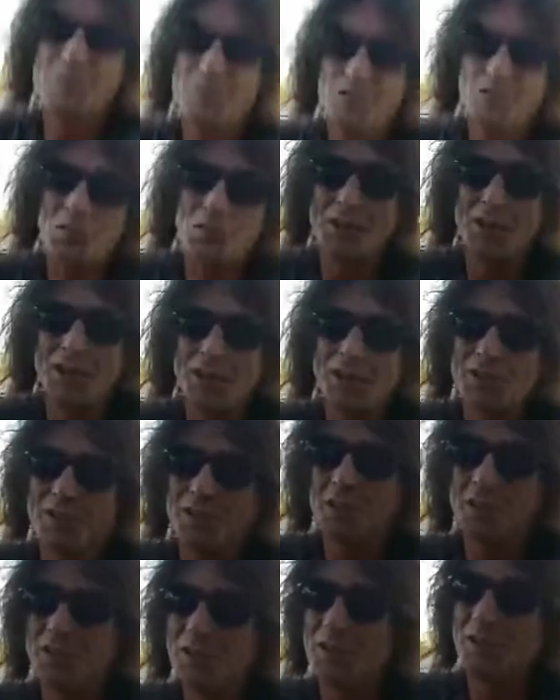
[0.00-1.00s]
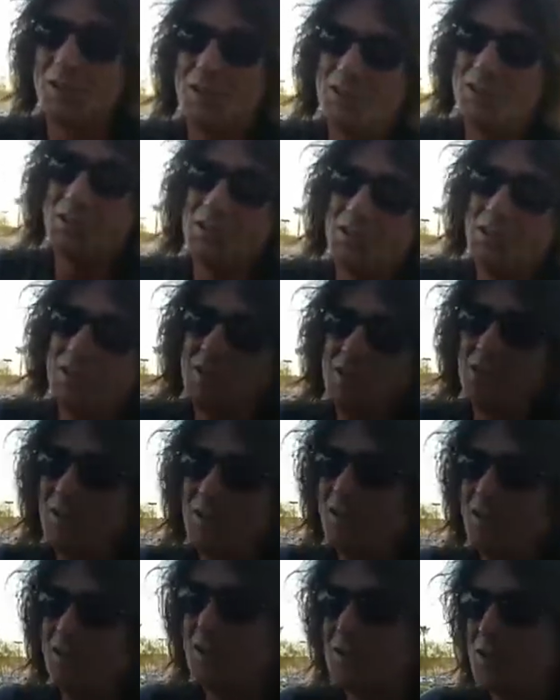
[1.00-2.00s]
quite clearly,
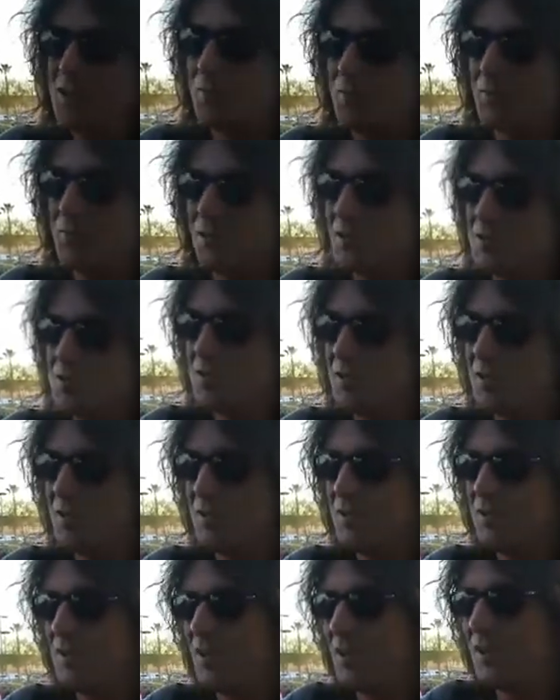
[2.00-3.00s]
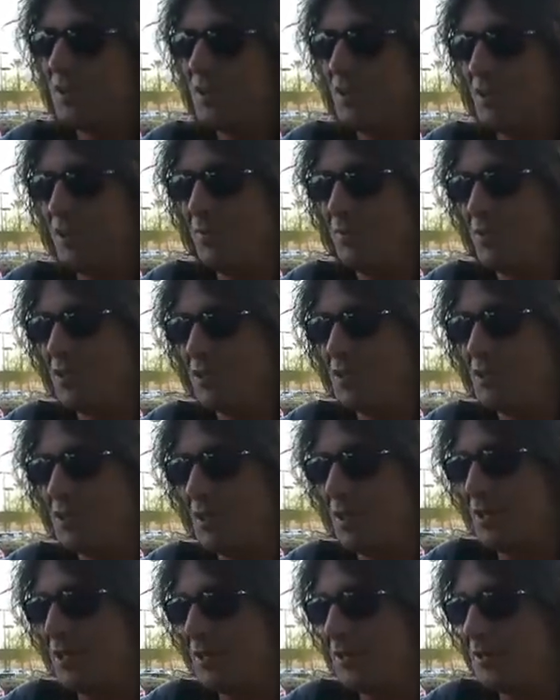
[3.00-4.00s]
Jim Morrison and Mick
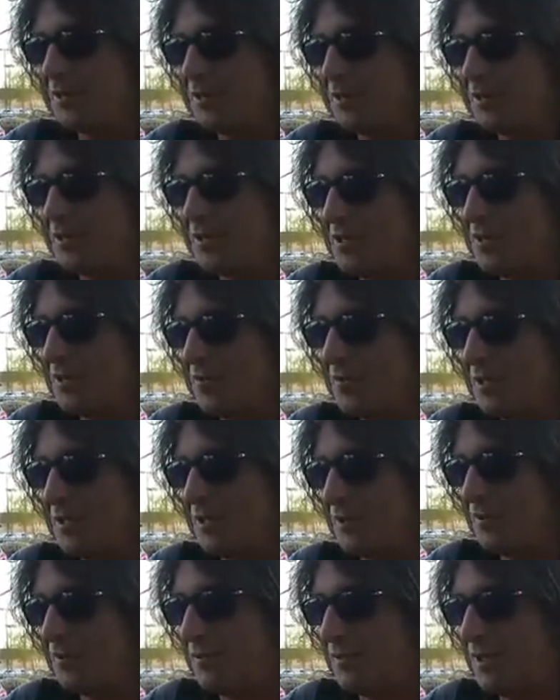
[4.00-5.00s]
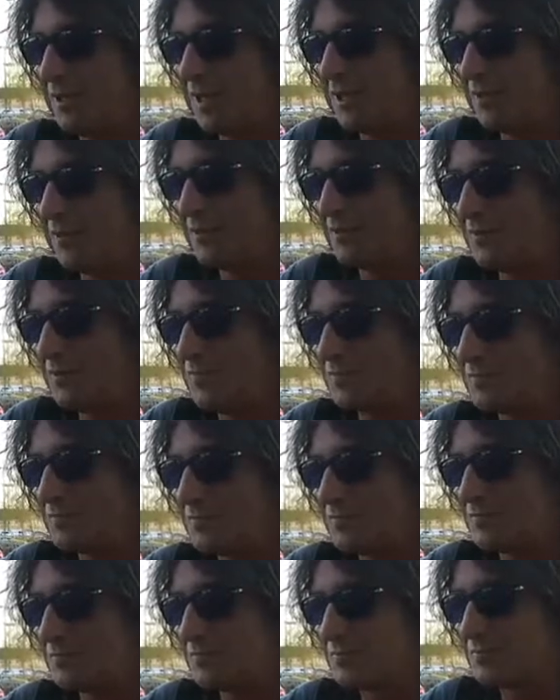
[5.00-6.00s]
Jagger. Now,
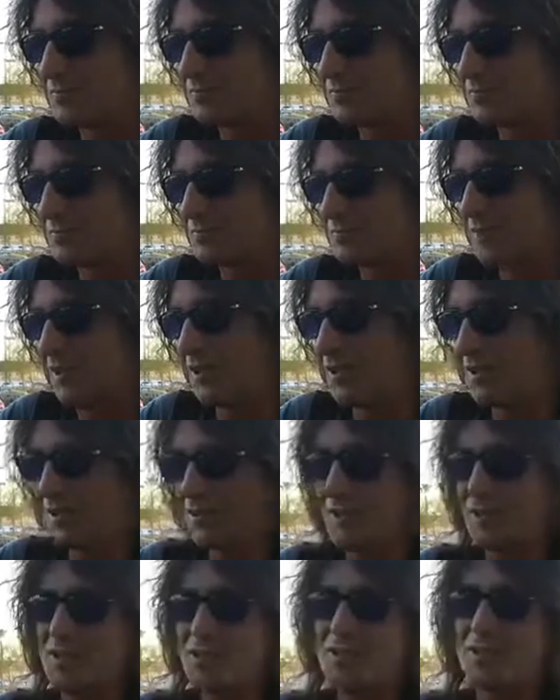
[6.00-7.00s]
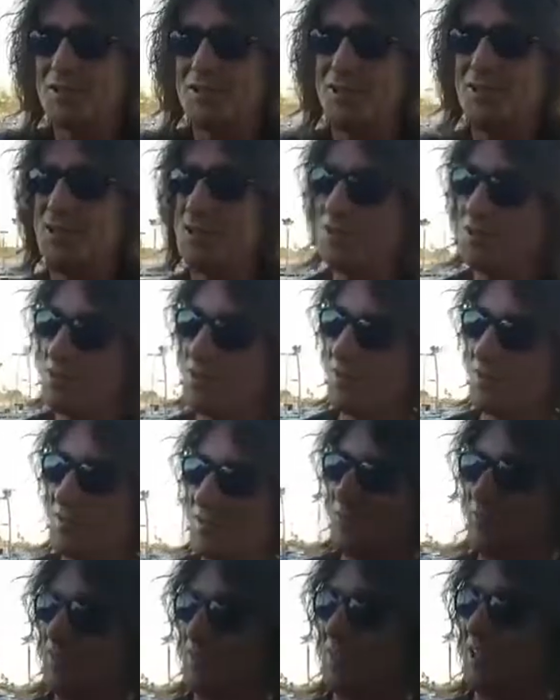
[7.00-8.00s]
Grace Slick, who's
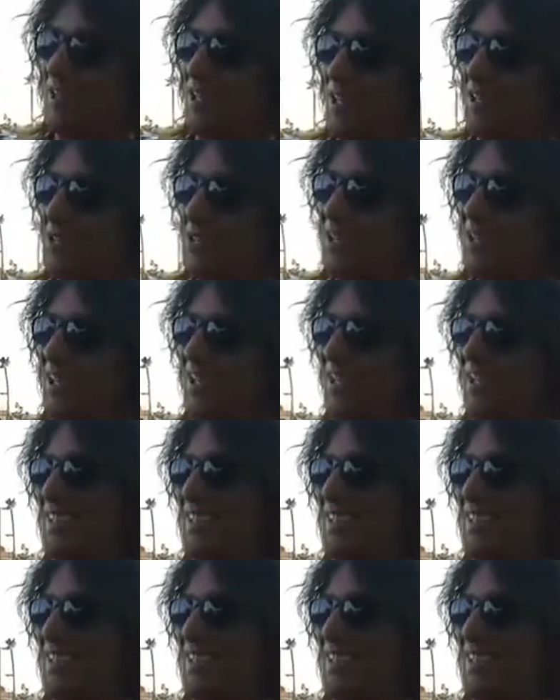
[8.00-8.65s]
aging.